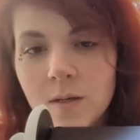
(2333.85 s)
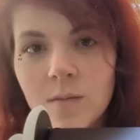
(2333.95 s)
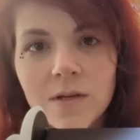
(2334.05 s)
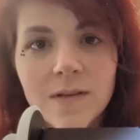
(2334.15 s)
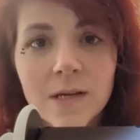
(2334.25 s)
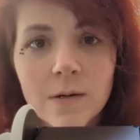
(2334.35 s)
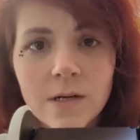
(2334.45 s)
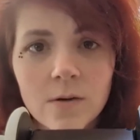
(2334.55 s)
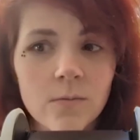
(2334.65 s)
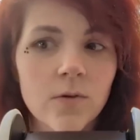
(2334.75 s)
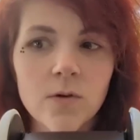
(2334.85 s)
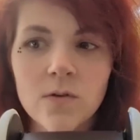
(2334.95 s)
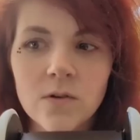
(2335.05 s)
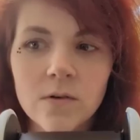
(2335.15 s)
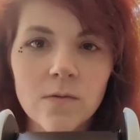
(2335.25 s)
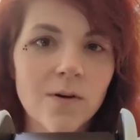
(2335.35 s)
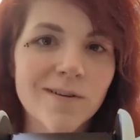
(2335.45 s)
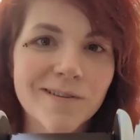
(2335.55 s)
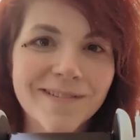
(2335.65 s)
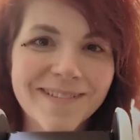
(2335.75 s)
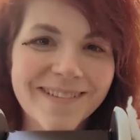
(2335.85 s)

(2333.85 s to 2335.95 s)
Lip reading: because now I know. Don't use tuning forks.